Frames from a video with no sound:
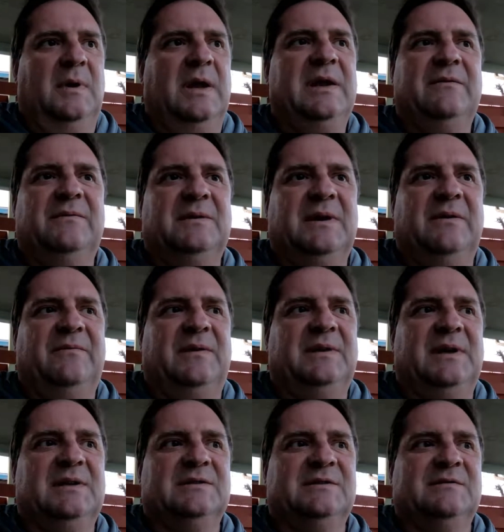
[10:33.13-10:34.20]
even if
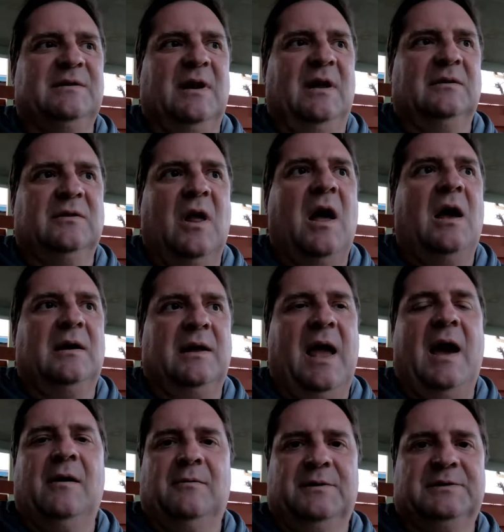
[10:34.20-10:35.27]
it is a long
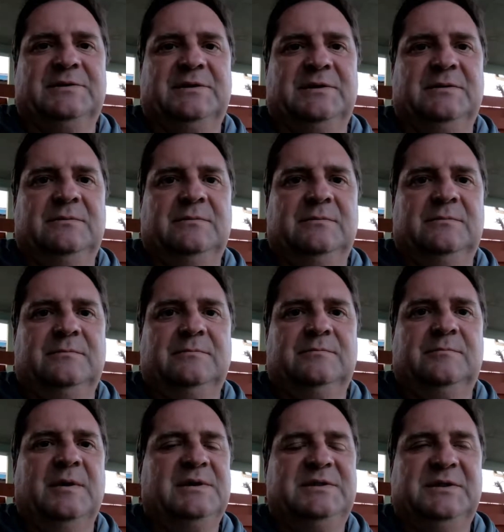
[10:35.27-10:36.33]
hours,
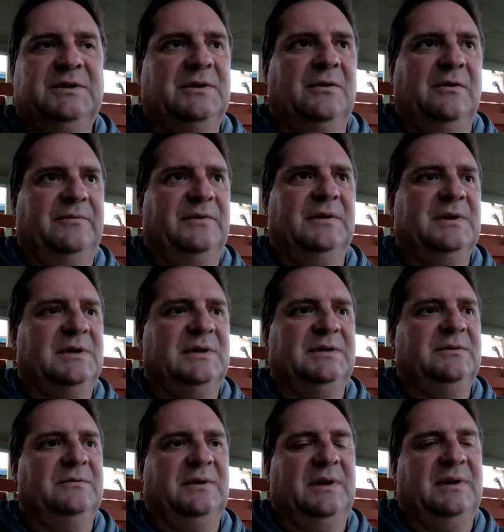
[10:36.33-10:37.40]
which, if you're going to
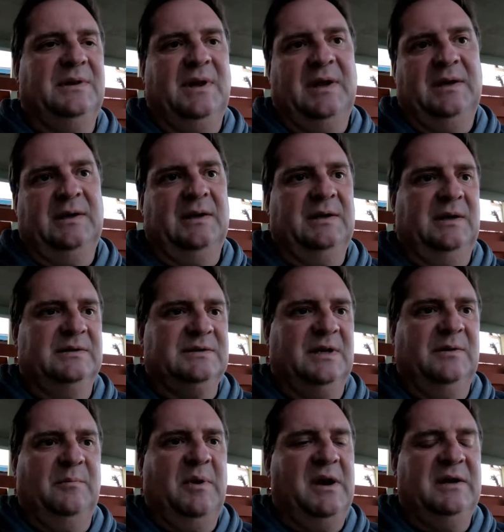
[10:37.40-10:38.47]
do anything and it's
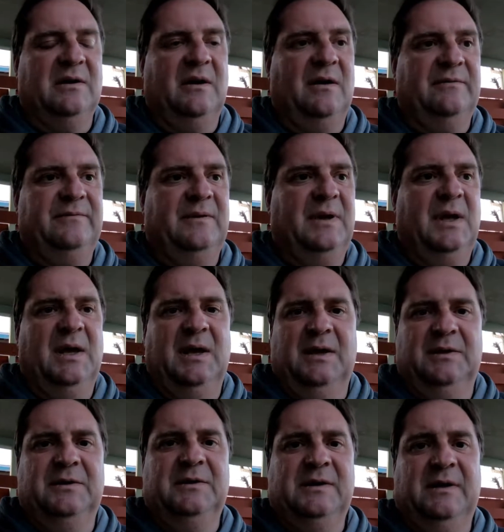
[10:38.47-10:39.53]
going to pay off,
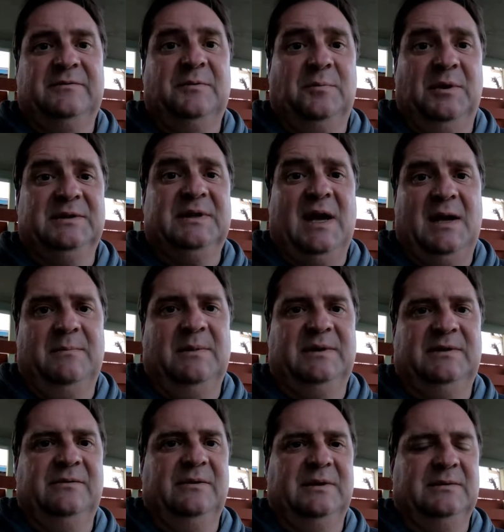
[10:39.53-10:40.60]
you're going to have to put time
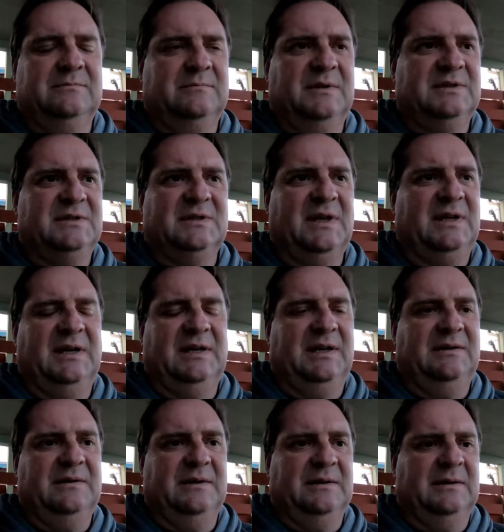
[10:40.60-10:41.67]
into it. It's just like
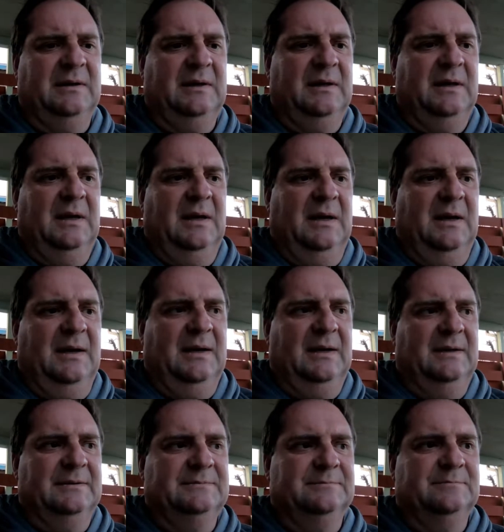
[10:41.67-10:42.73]
anything.
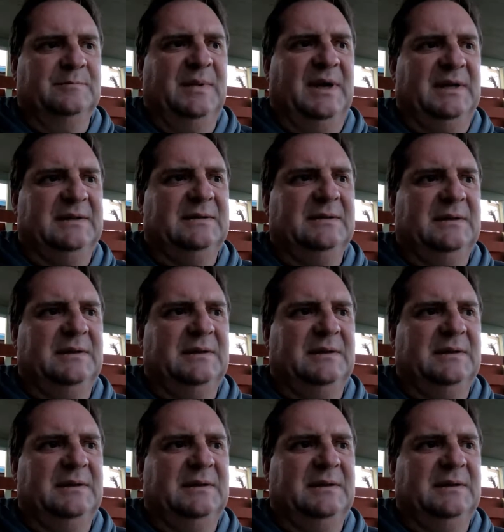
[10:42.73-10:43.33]
But